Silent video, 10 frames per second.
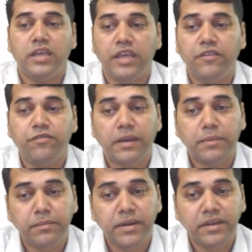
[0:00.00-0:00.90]
If
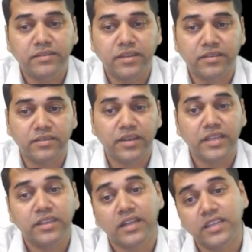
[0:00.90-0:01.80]
amendment is necessary
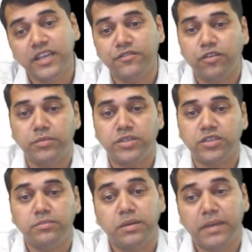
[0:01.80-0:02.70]
in the other
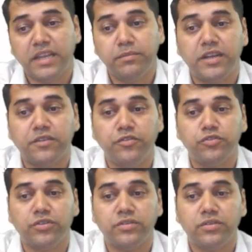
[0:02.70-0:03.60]
information but management
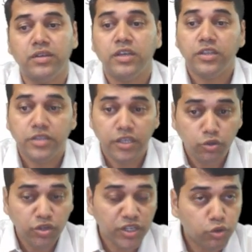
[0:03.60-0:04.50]
refuses, then
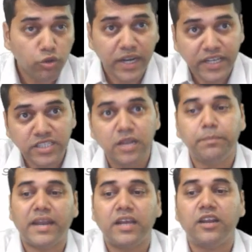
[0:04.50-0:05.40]
you include additional
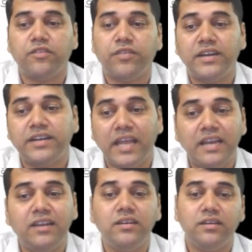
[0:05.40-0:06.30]
paragraph and tell